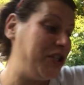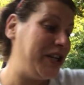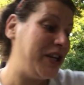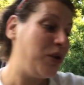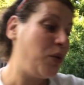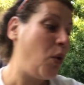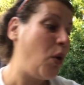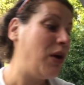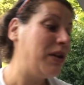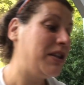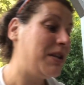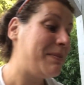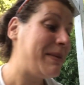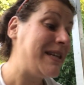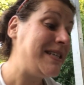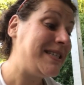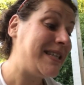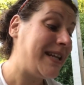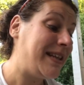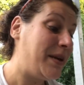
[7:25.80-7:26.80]
she had hauled them,
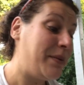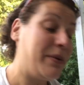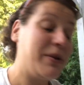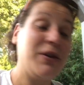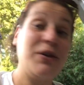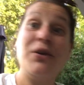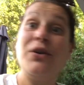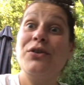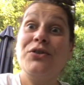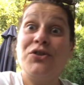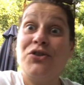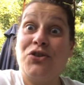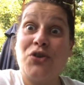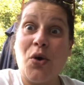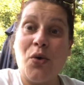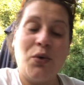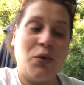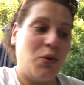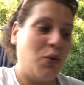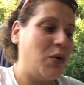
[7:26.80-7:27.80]
I said they were the,
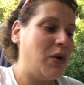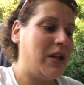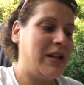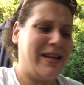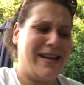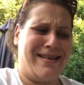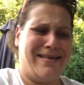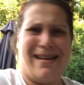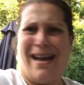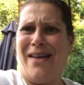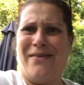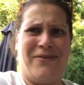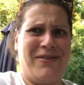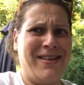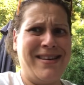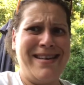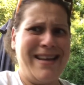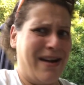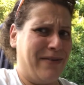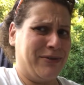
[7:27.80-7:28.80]
so cool, and I've
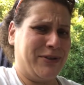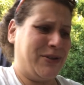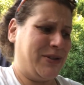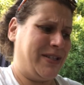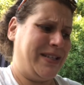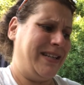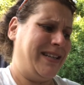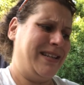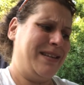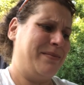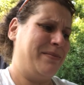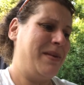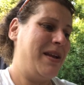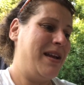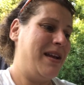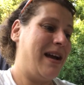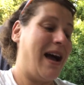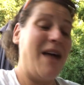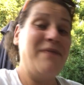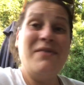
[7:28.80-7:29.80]
never seen them.
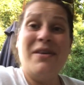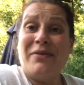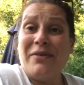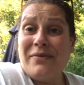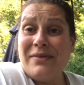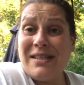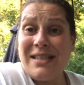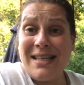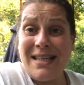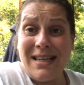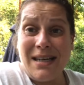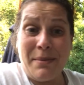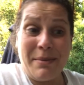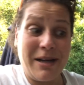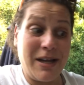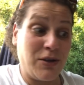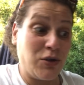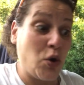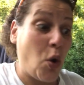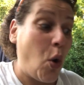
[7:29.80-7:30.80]
I've never even seen
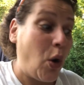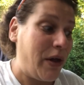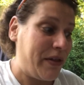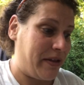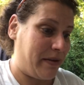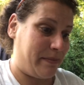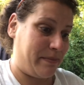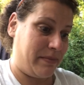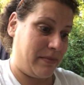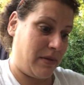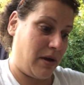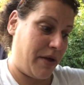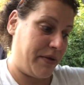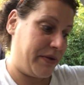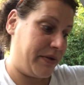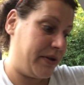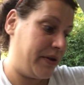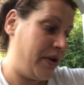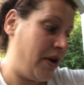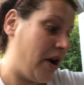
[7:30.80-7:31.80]
anybody else haul them
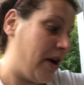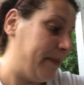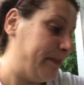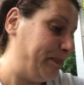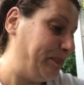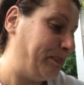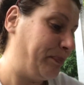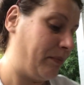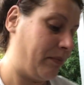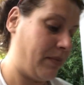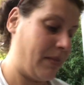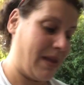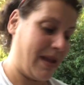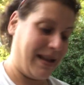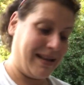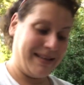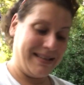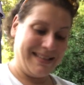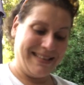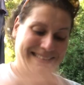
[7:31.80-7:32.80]
other than her.
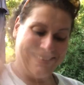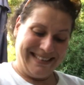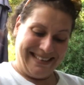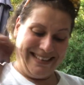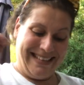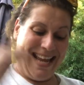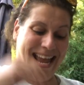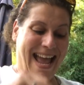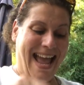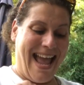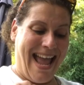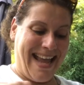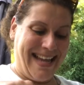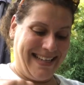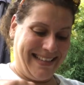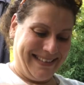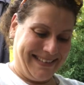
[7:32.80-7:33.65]
Yay!